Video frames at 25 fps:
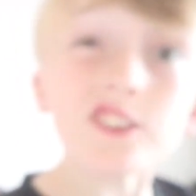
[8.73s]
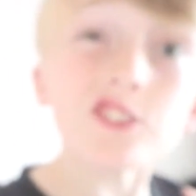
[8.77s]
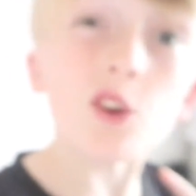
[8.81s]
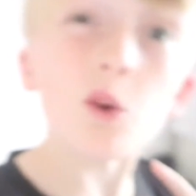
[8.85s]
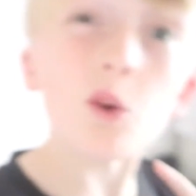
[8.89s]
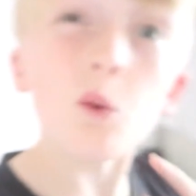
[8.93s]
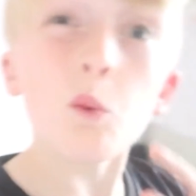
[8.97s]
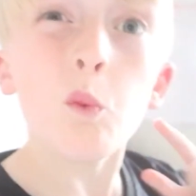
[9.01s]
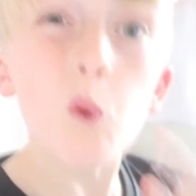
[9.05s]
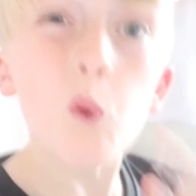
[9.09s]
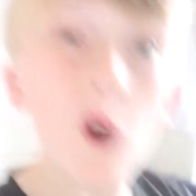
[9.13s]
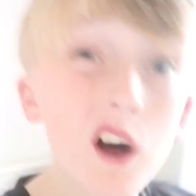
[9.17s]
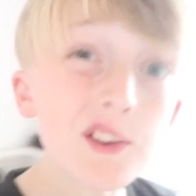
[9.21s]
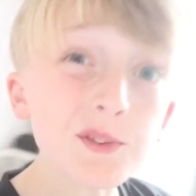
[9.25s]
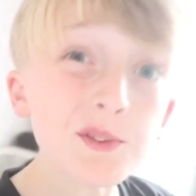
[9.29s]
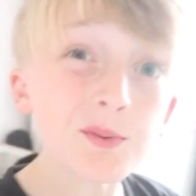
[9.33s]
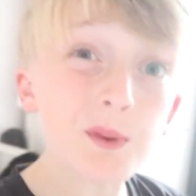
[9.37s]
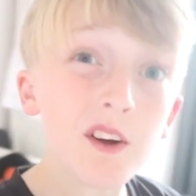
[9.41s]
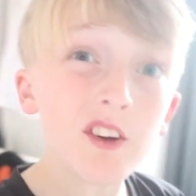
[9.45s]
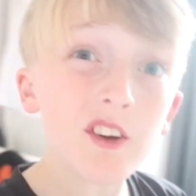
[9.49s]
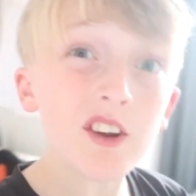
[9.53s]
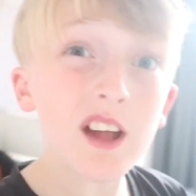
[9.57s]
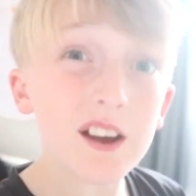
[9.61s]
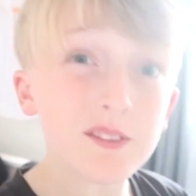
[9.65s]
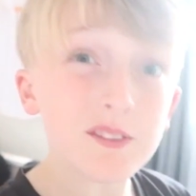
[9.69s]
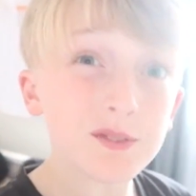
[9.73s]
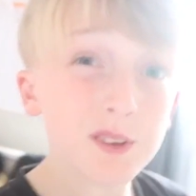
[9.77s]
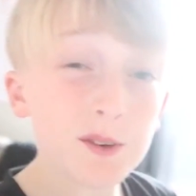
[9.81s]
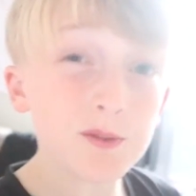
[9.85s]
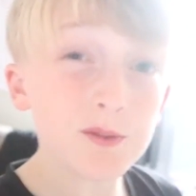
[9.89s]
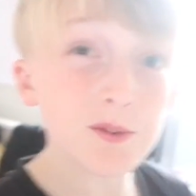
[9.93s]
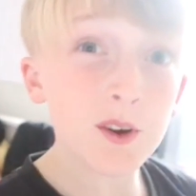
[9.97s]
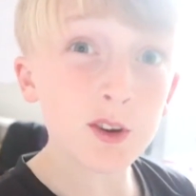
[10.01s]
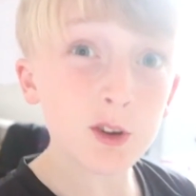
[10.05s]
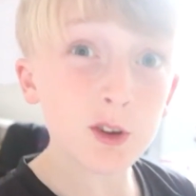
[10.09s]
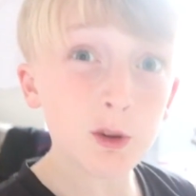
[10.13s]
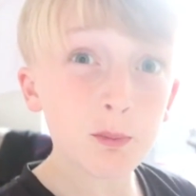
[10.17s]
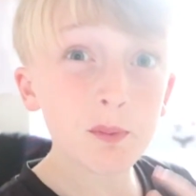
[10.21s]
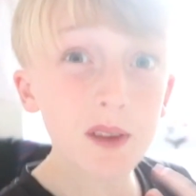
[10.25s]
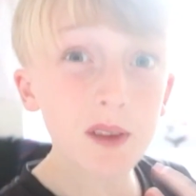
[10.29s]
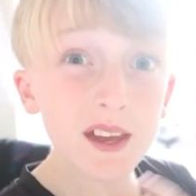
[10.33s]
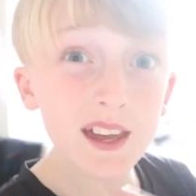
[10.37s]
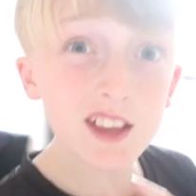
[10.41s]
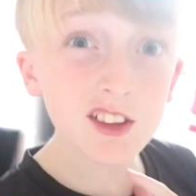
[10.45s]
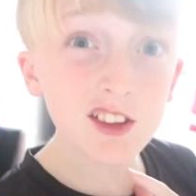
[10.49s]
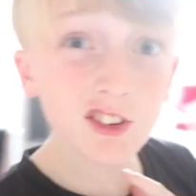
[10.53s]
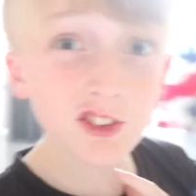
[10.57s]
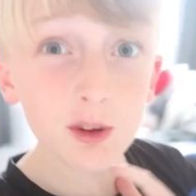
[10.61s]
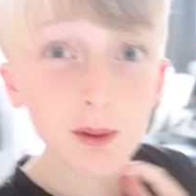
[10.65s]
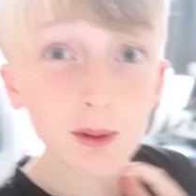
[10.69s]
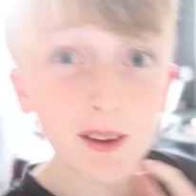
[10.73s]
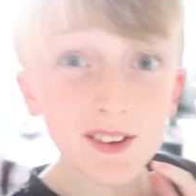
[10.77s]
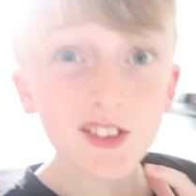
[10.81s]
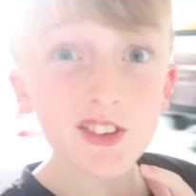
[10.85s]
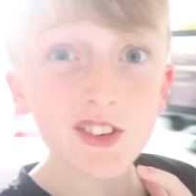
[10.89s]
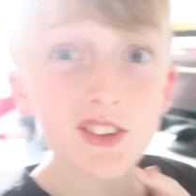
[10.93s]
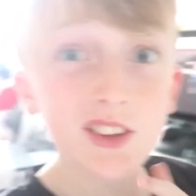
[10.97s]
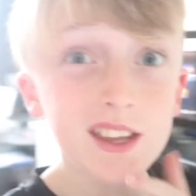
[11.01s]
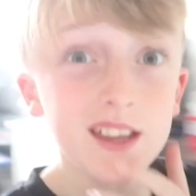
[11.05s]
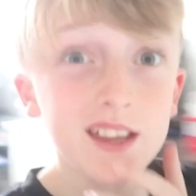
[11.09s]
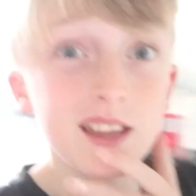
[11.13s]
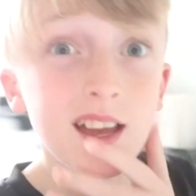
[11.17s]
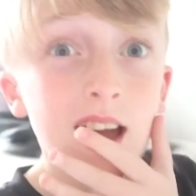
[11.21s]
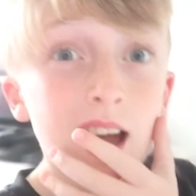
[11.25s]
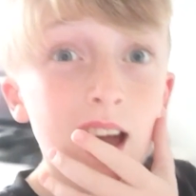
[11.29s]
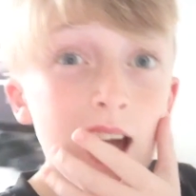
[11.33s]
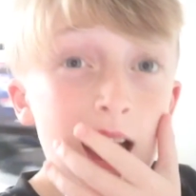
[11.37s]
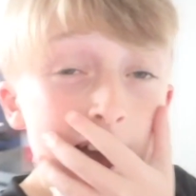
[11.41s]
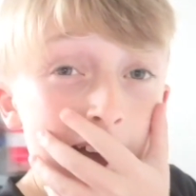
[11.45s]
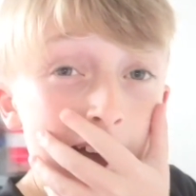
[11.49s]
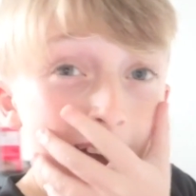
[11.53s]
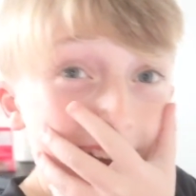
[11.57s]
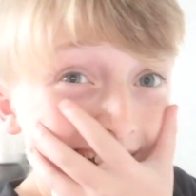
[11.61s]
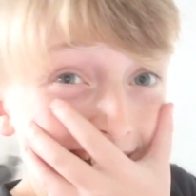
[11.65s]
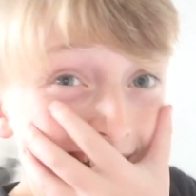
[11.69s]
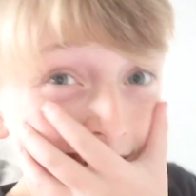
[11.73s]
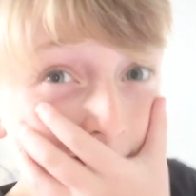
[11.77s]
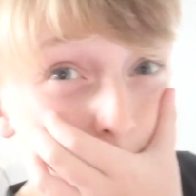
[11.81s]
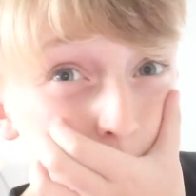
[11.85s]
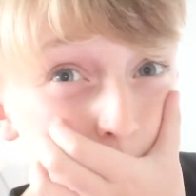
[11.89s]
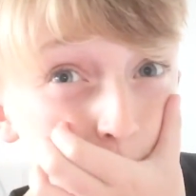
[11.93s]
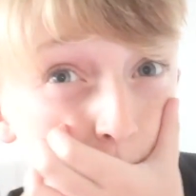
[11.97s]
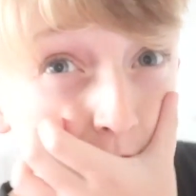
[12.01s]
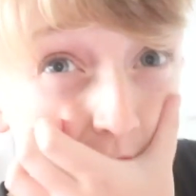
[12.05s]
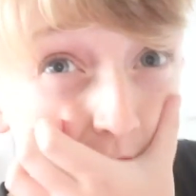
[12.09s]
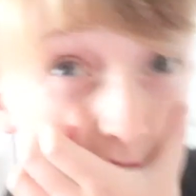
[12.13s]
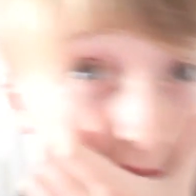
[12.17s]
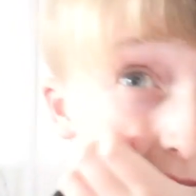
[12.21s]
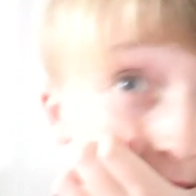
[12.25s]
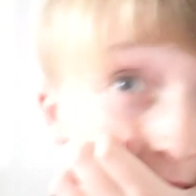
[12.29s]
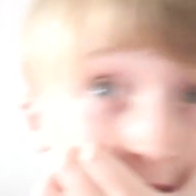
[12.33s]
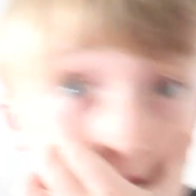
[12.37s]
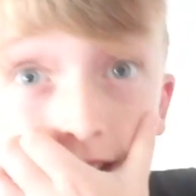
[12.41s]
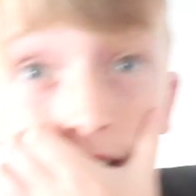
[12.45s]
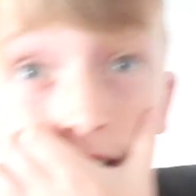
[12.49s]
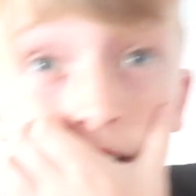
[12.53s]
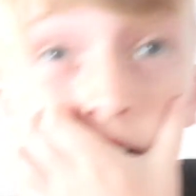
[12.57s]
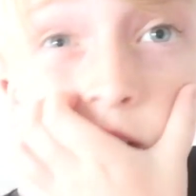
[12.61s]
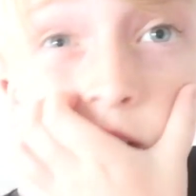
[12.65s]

episode 1 up here from Pikachu HD and today